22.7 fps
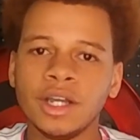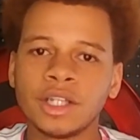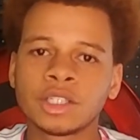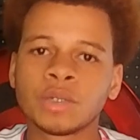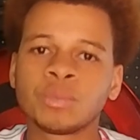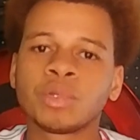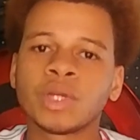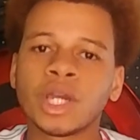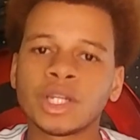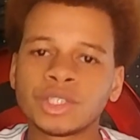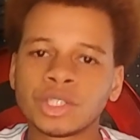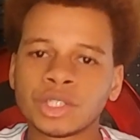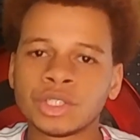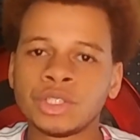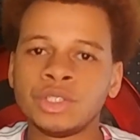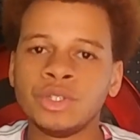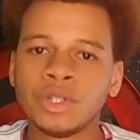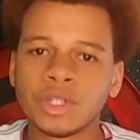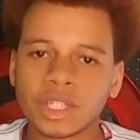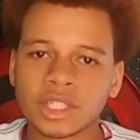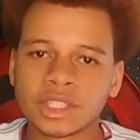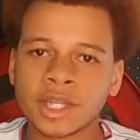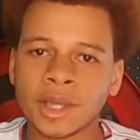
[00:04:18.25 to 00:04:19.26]
Suppressors
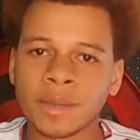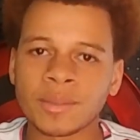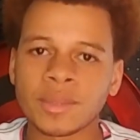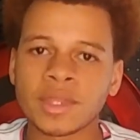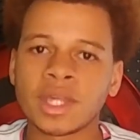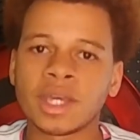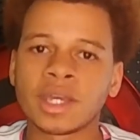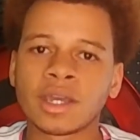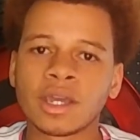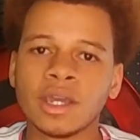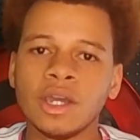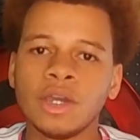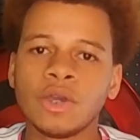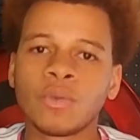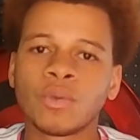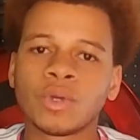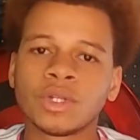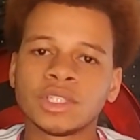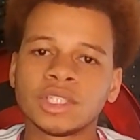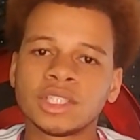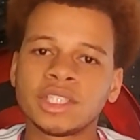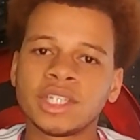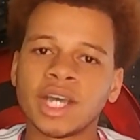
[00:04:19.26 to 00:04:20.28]
do the same thing,
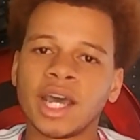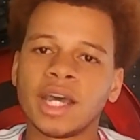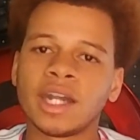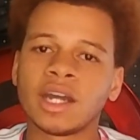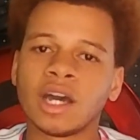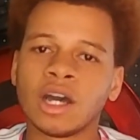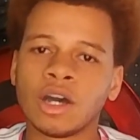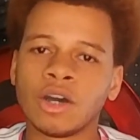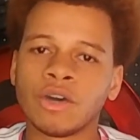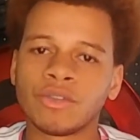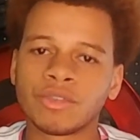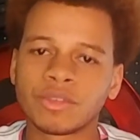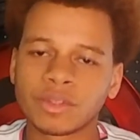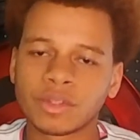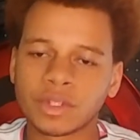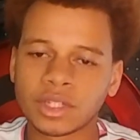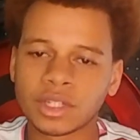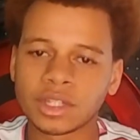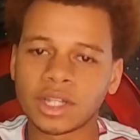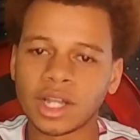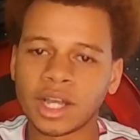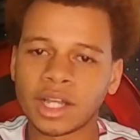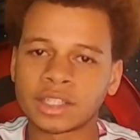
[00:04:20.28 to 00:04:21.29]
where instead of
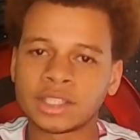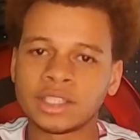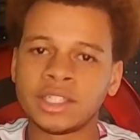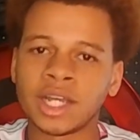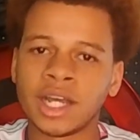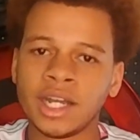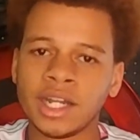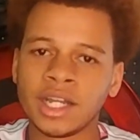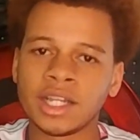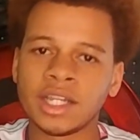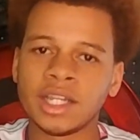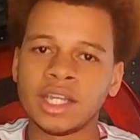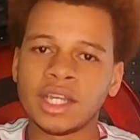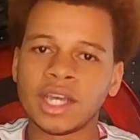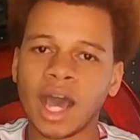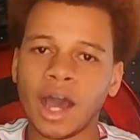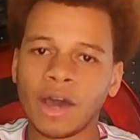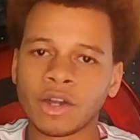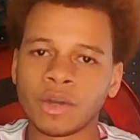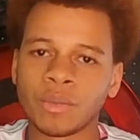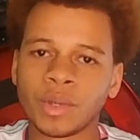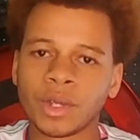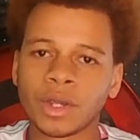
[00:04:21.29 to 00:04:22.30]
extending the
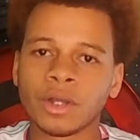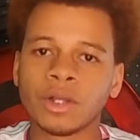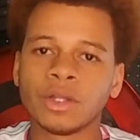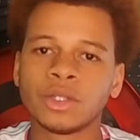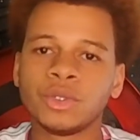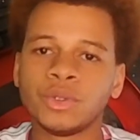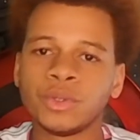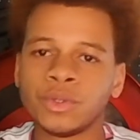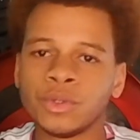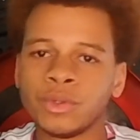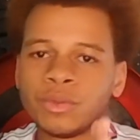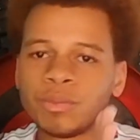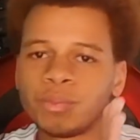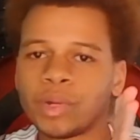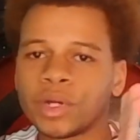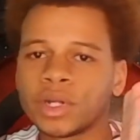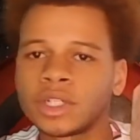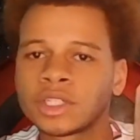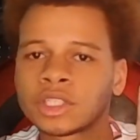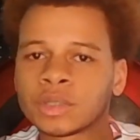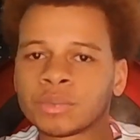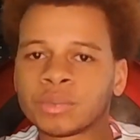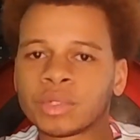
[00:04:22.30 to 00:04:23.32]
outer barrel, you
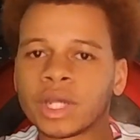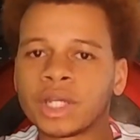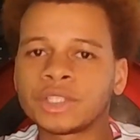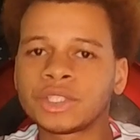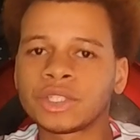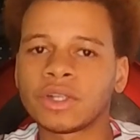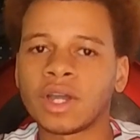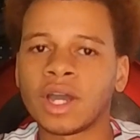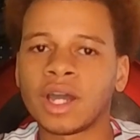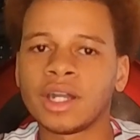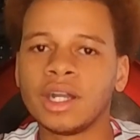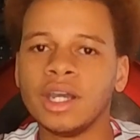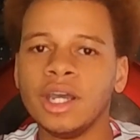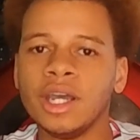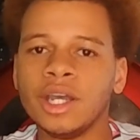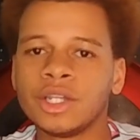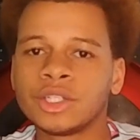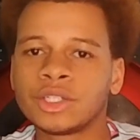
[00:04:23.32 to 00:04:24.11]
put a suppressor on,